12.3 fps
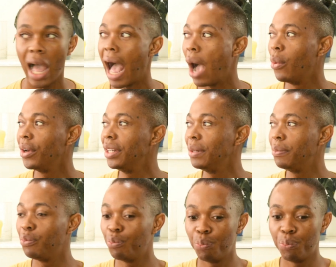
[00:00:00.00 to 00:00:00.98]
I wouldn't
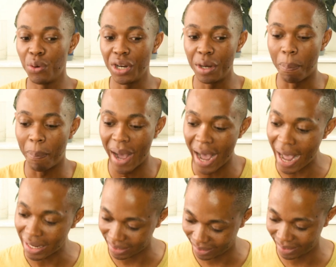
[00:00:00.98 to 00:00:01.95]
put it
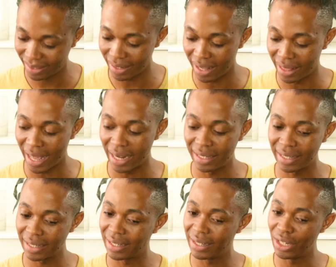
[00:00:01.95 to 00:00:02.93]
past
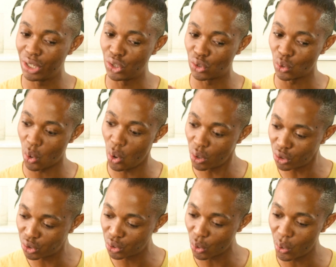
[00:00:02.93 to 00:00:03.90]
that she is
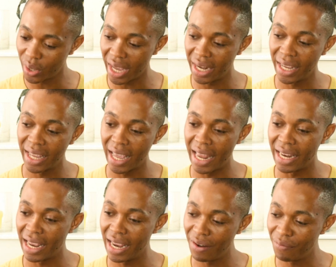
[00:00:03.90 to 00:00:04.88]
also getting an
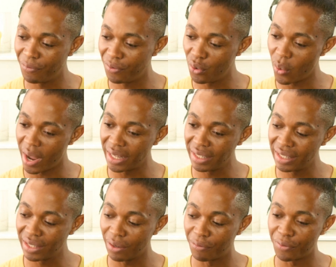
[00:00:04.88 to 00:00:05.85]

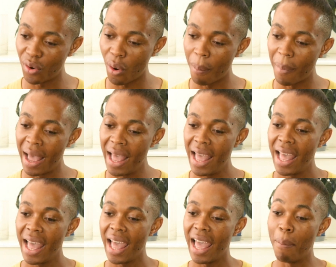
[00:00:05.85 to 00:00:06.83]
influence from
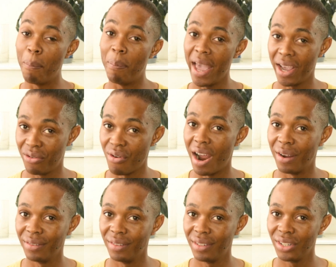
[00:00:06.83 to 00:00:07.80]
her
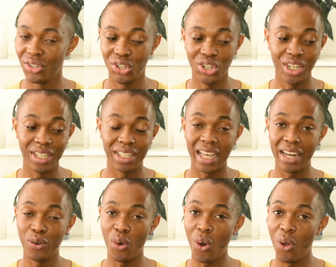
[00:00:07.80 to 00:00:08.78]
background. She is
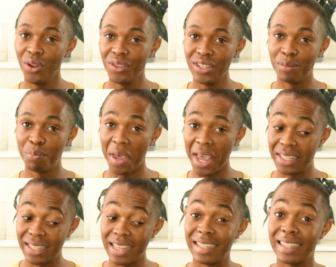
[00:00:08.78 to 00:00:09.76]
getting all these
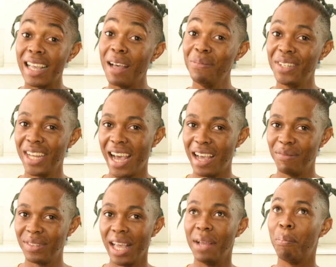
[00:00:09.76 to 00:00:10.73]
bags.
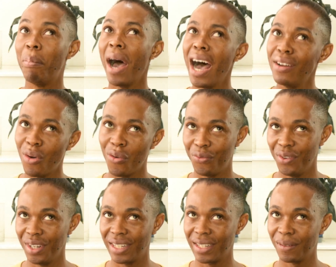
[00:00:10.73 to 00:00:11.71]
Sometimes part of
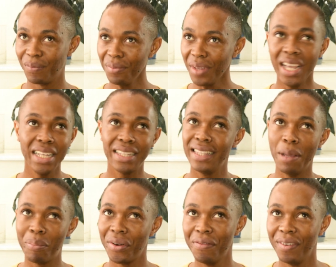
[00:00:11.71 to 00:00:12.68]
it, it's the
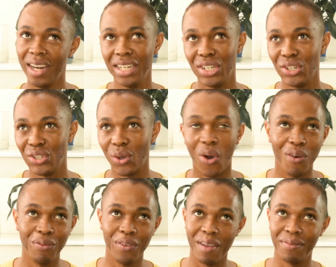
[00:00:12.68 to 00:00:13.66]
privileges
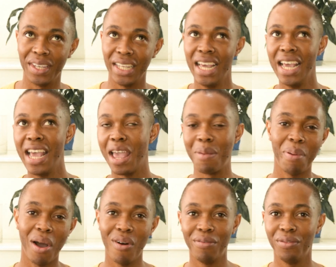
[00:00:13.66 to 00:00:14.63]
of having a
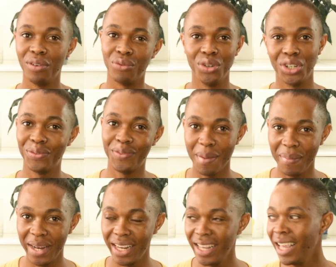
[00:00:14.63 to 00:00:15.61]
powerful, rich
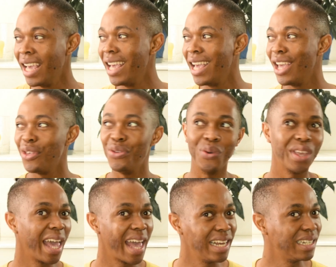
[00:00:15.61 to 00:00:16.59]
family. You
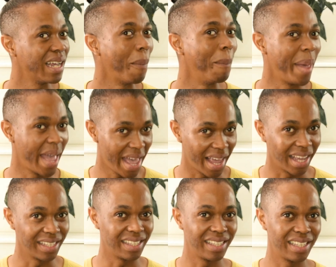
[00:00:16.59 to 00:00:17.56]
get
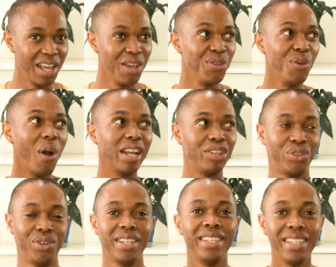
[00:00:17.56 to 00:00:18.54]
bags. You are
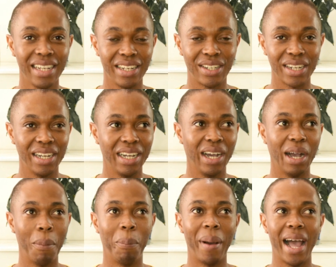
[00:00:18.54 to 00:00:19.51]
trusted
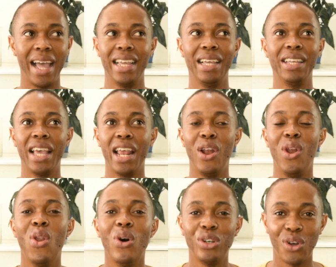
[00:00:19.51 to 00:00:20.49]
by a
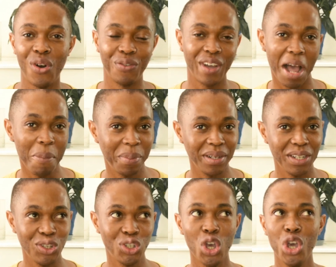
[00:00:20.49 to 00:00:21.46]
lot of
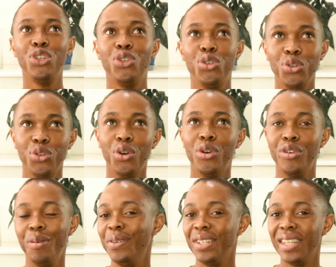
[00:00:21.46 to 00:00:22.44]
companies to
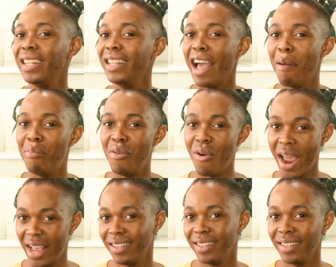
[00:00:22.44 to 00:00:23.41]
represent their
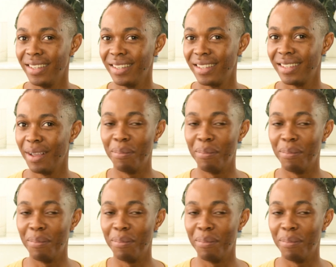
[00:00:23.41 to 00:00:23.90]
brands.